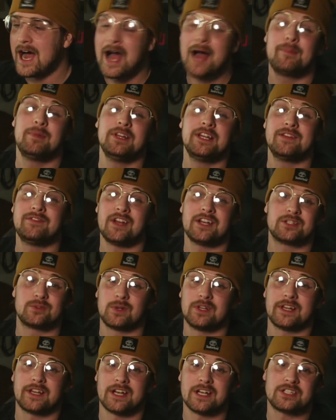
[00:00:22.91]
I believe that it's
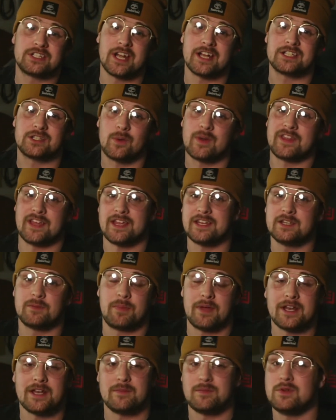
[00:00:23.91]
really going to change the way that
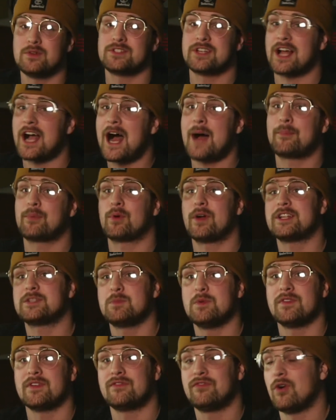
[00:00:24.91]
independent music operates
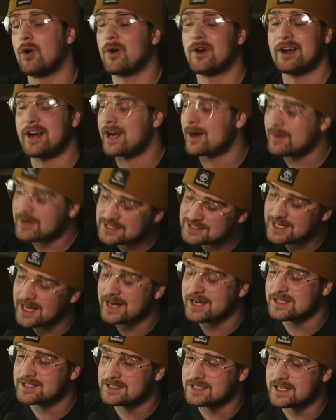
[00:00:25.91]
moving forward, and I'm
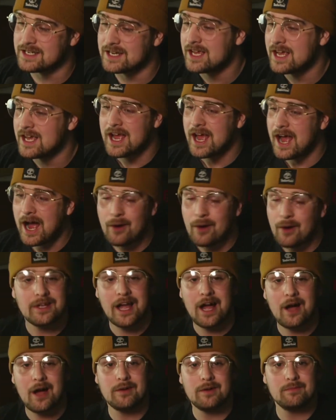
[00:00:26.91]
excited to see how
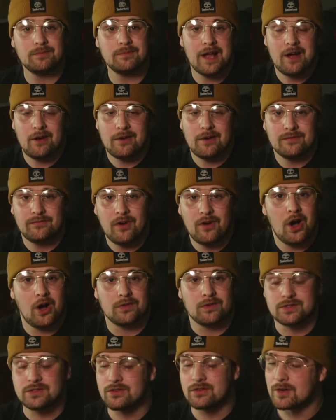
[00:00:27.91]
it
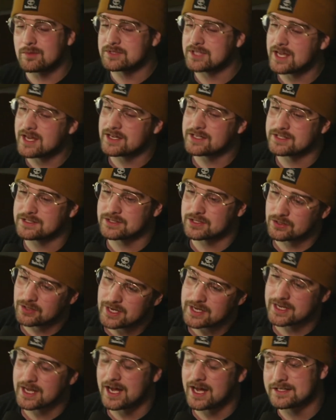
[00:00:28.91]
evolves. You know what I'm saying? Because it's a
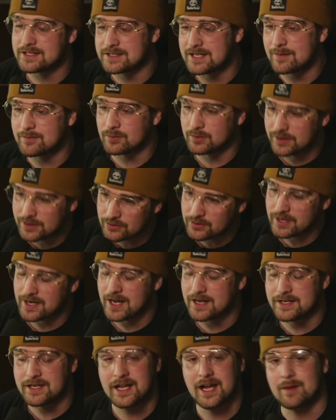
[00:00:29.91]
great concept, really great
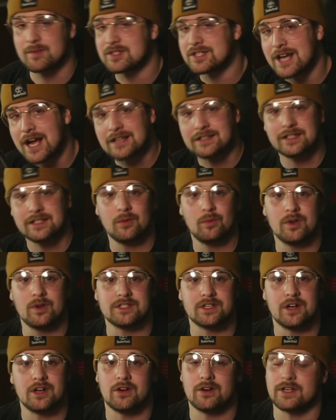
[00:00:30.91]
idea. I'm shocked that it
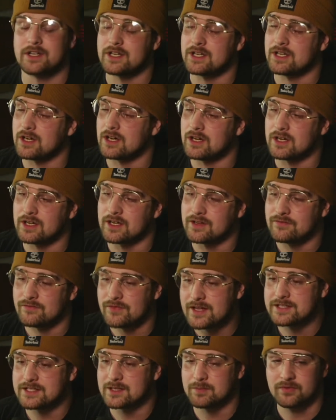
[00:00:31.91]
wasn't already
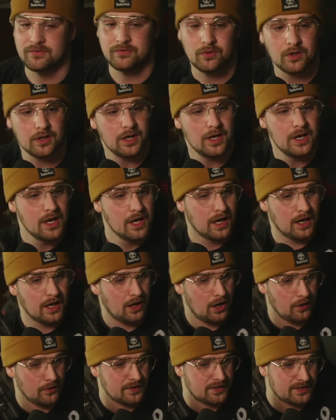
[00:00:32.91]
invented before.
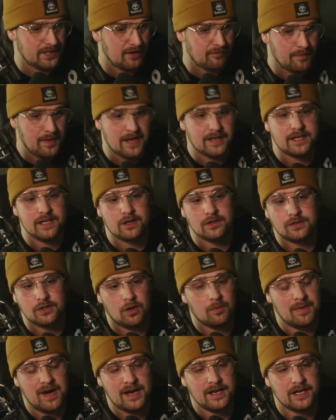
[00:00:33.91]
All the stuff back here,
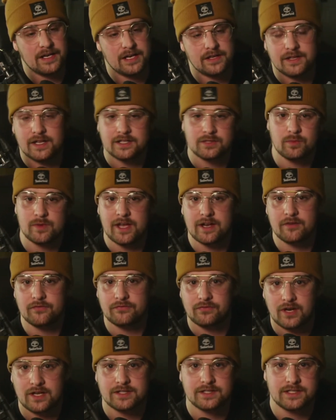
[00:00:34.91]
don't mind any of this. We had a
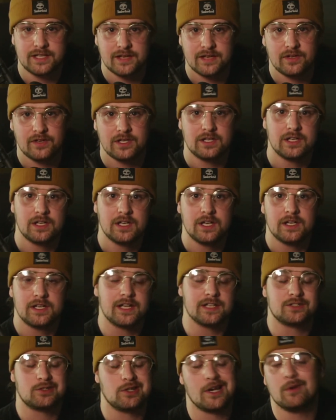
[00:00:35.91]
Friendsgiving
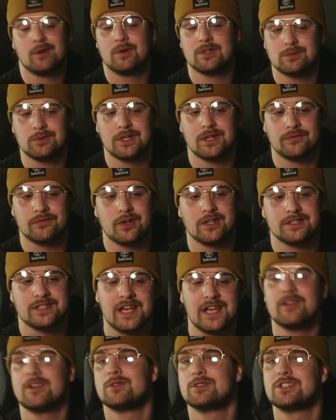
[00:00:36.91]
yesterday. It wasn't really a
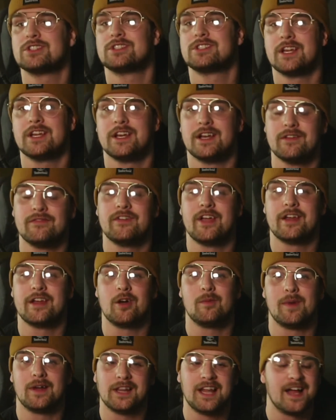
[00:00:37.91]
Friendsgiving. It was just an event
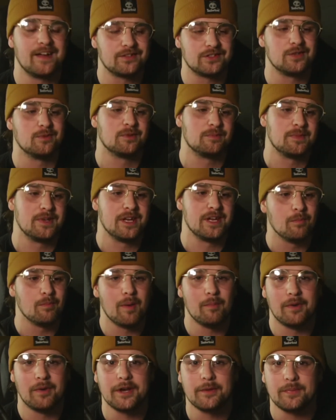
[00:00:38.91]
on my live stream with me and
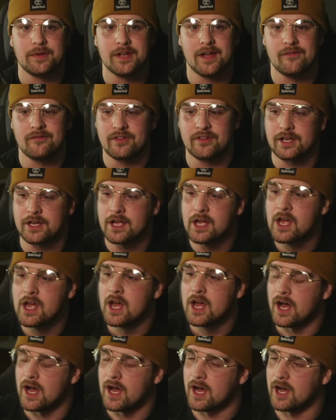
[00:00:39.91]
my buddy PFV.
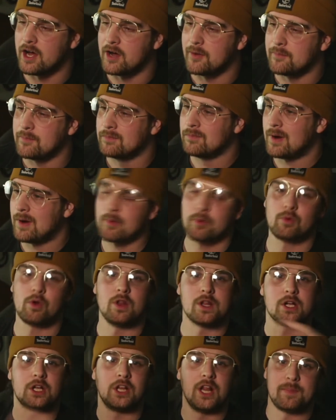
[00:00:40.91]
I'm gonna
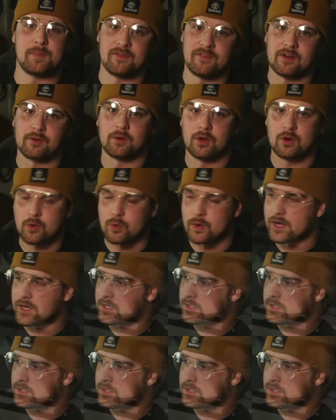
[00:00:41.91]
roll a clip of it real quick.